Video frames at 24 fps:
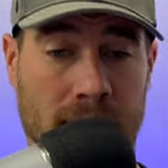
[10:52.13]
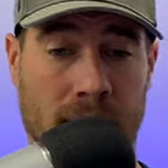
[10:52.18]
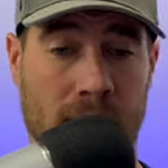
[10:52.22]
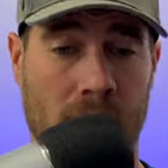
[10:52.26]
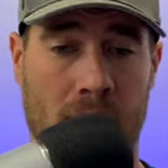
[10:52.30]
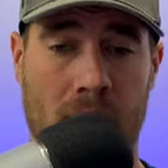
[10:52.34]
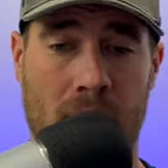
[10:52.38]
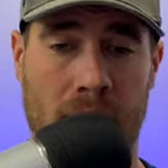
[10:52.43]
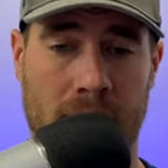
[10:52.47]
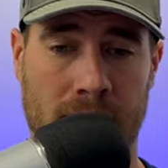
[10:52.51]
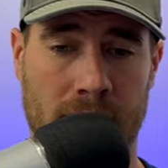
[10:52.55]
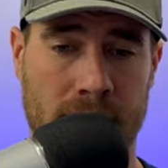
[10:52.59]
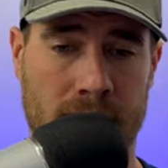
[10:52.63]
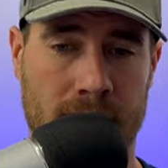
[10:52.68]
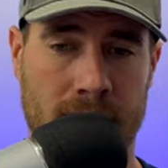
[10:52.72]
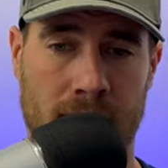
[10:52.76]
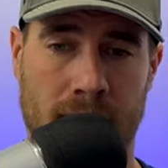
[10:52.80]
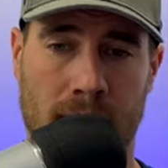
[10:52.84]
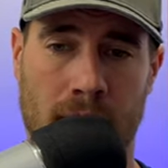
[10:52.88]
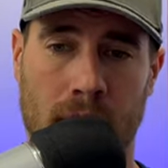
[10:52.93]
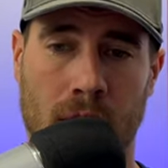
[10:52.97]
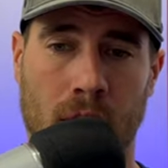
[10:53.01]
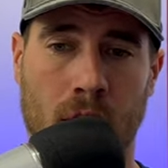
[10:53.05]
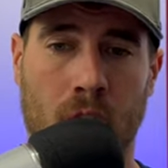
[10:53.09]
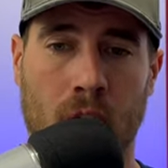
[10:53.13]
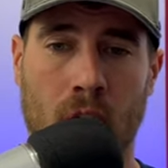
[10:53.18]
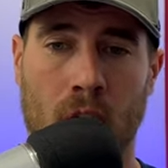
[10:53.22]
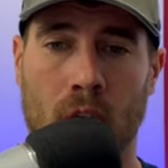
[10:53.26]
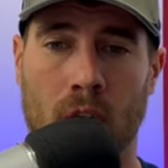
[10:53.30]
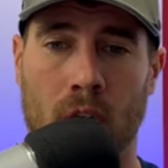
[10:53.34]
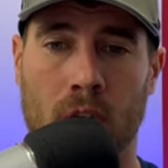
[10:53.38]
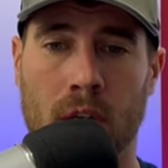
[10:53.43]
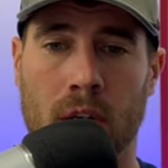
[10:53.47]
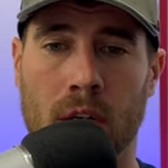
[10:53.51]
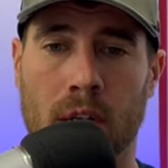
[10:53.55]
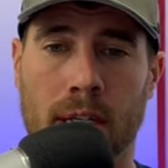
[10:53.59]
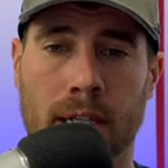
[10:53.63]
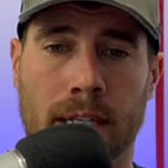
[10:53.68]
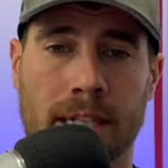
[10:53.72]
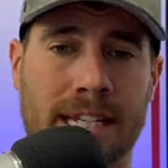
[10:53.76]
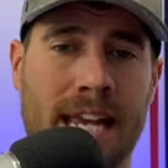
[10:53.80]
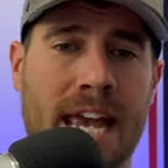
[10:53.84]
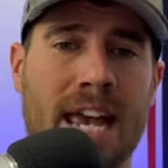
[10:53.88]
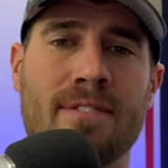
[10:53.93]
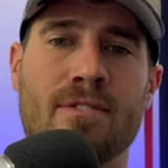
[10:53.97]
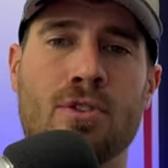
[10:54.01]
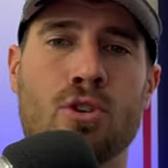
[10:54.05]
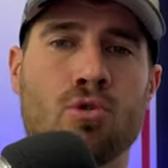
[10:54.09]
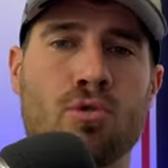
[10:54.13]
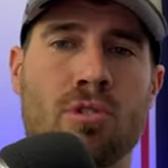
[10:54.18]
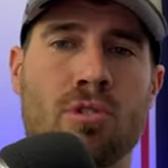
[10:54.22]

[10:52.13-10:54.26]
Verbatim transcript: a lot. It uh, gave you